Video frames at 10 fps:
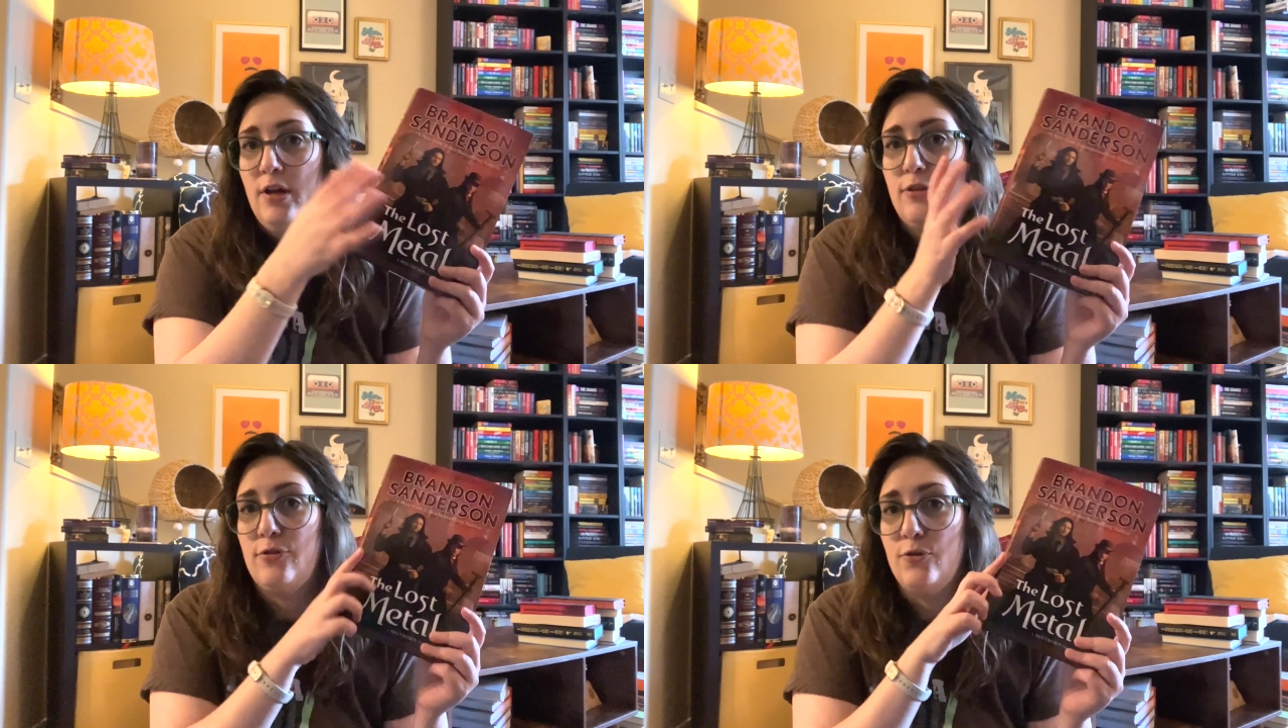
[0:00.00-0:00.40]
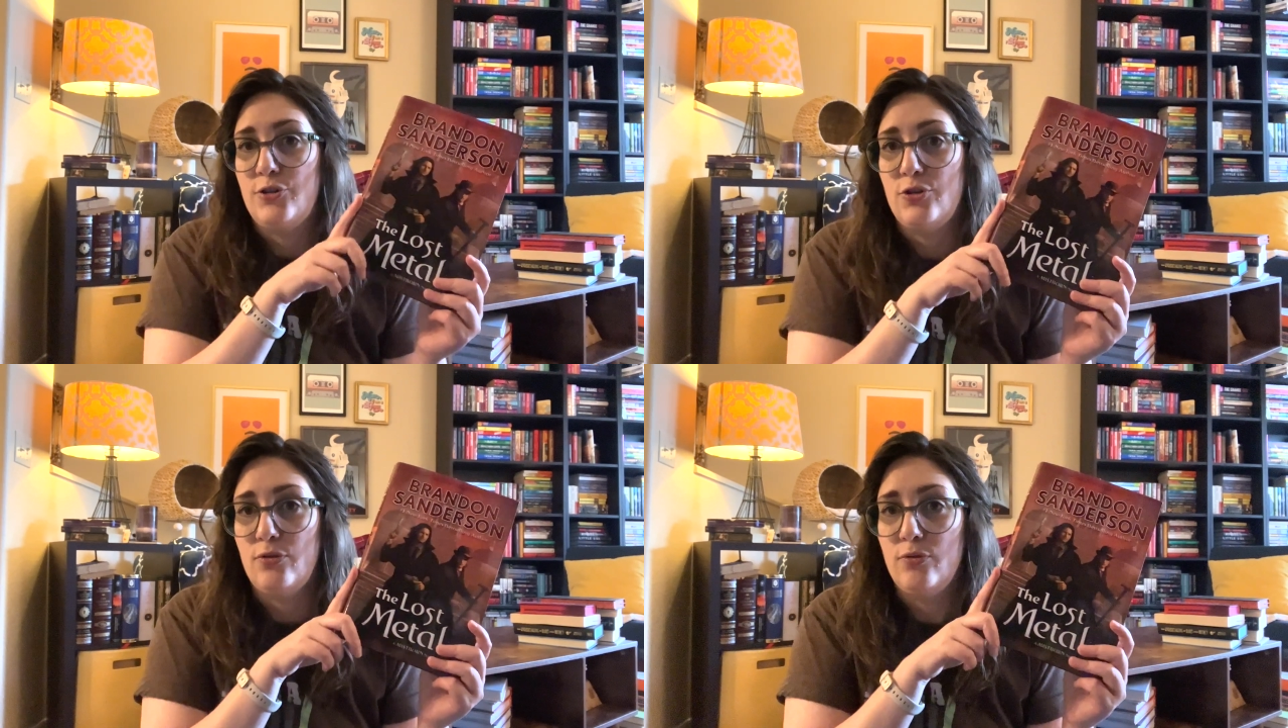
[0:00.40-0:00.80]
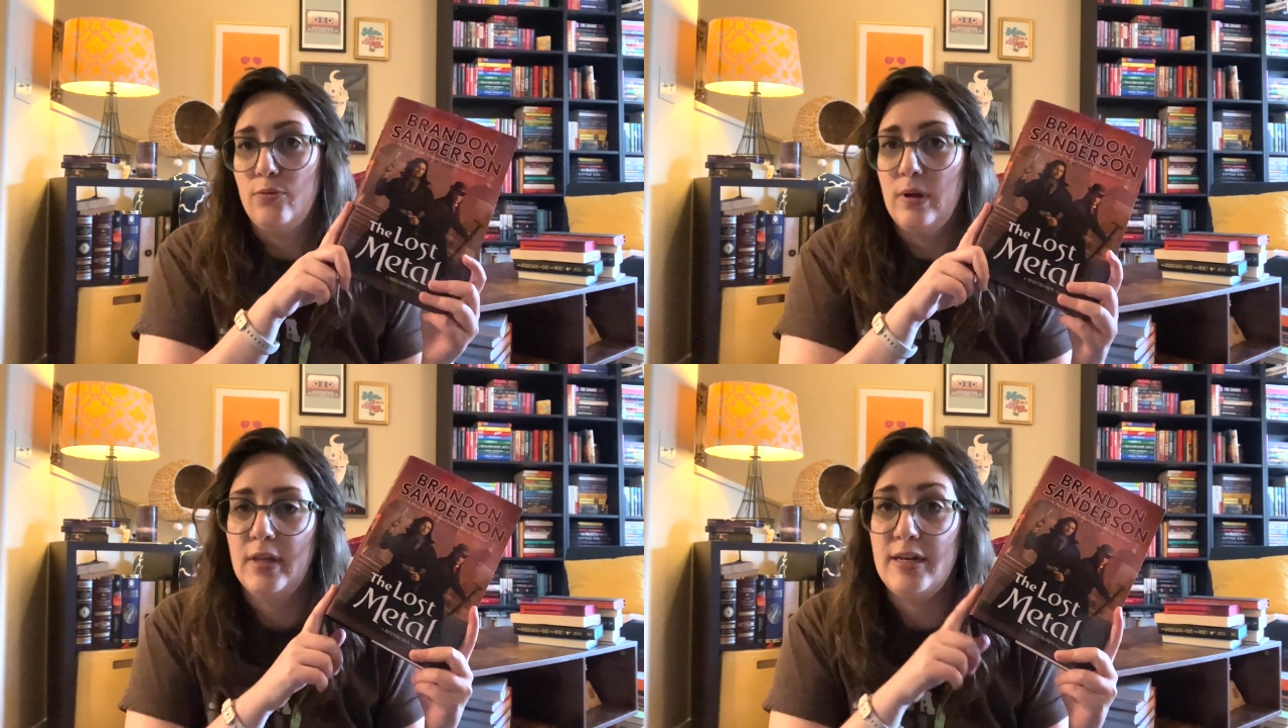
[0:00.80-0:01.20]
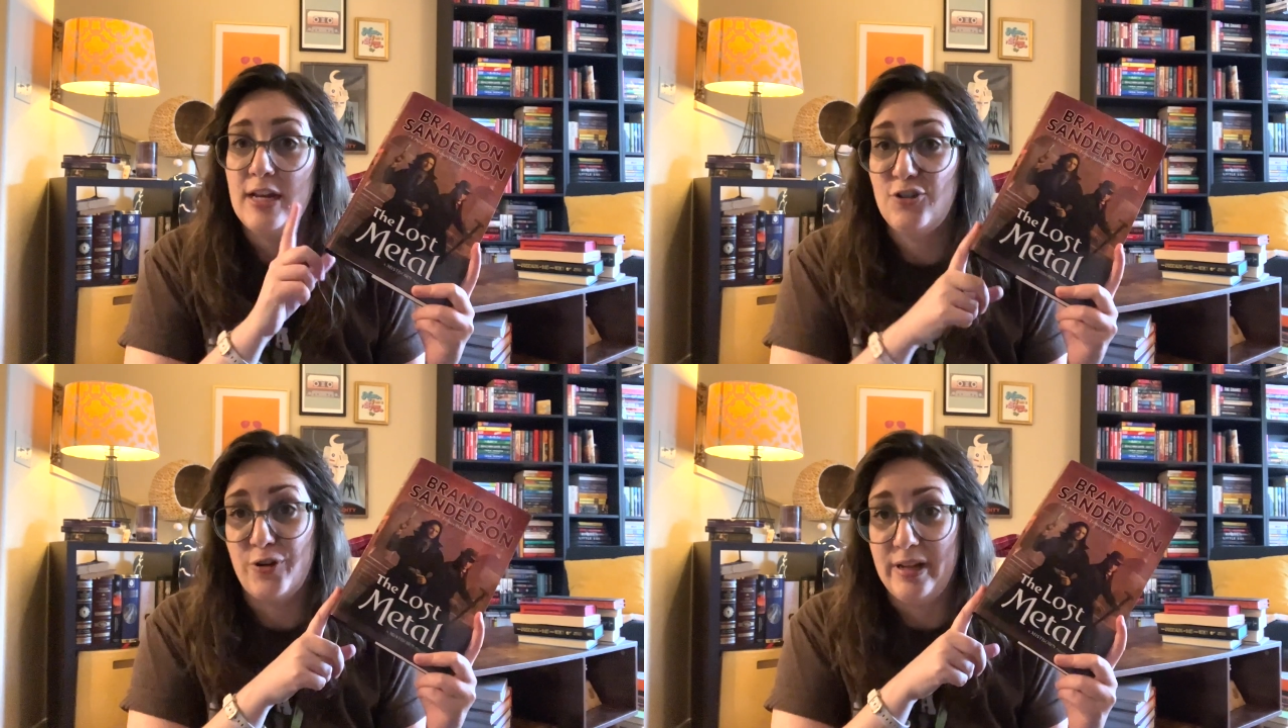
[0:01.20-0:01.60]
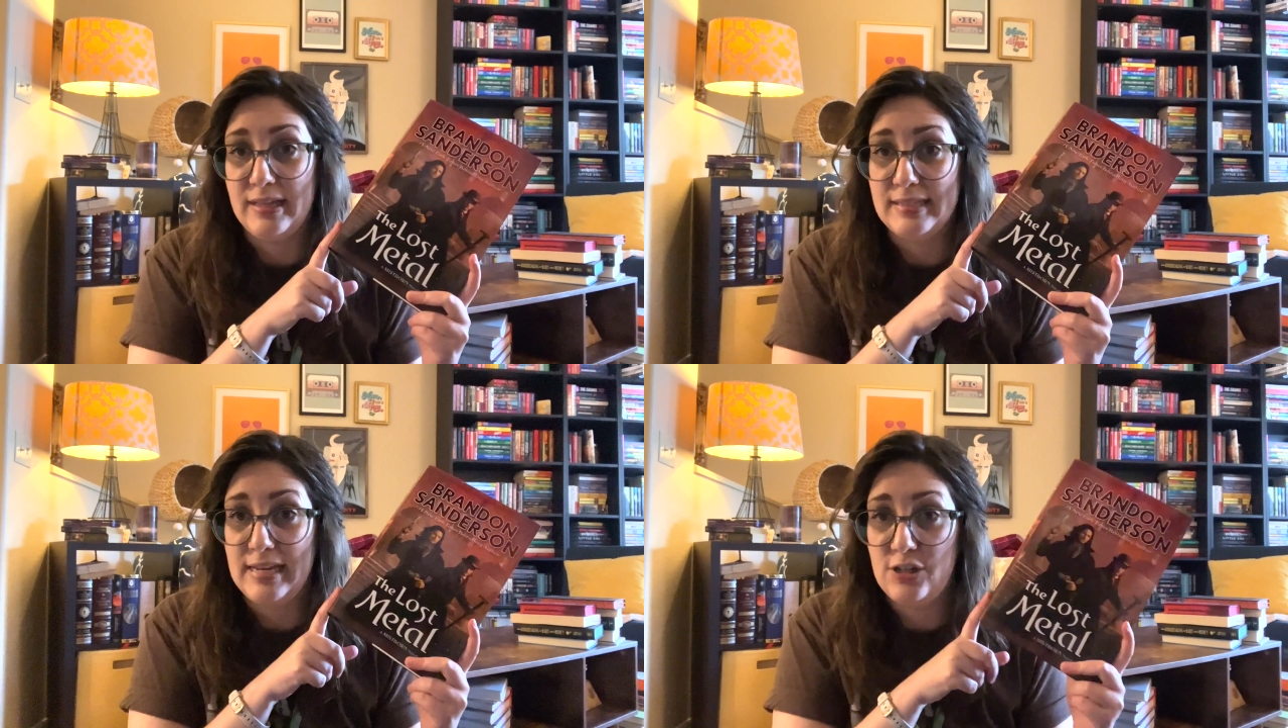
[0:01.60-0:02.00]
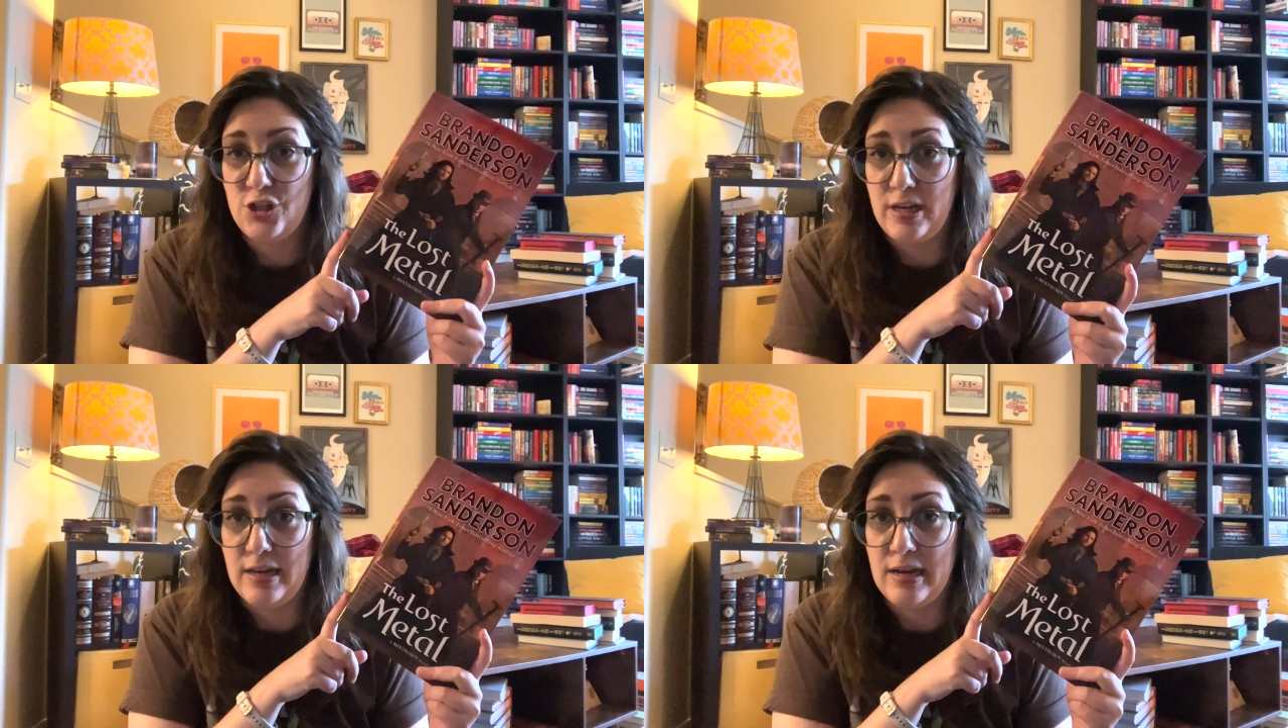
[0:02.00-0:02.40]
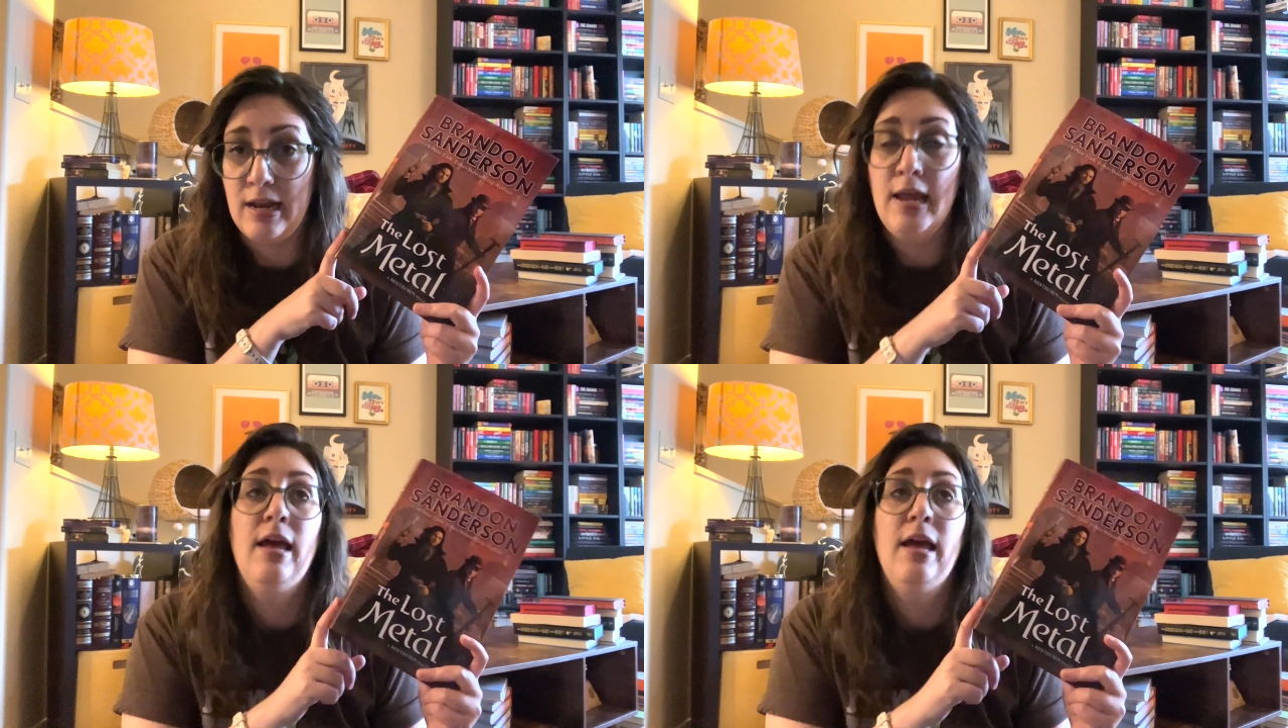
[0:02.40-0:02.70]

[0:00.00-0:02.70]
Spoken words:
through to industrialization.